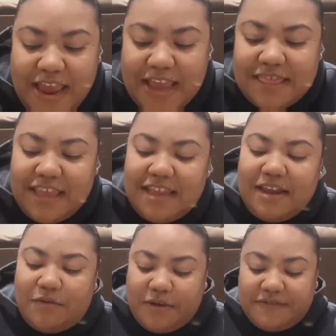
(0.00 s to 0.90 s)
And
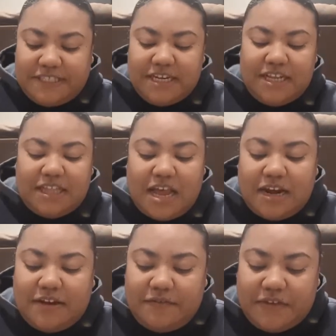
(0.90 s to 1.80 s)
then we've seen a
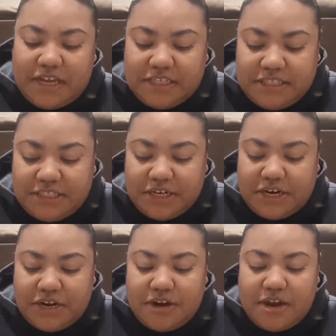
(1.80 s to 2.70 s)
lot of
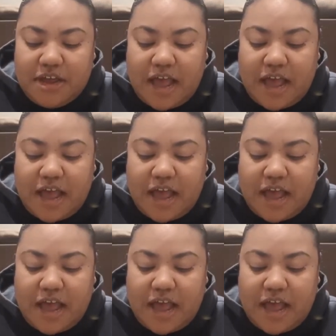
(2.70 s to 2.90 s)
Easter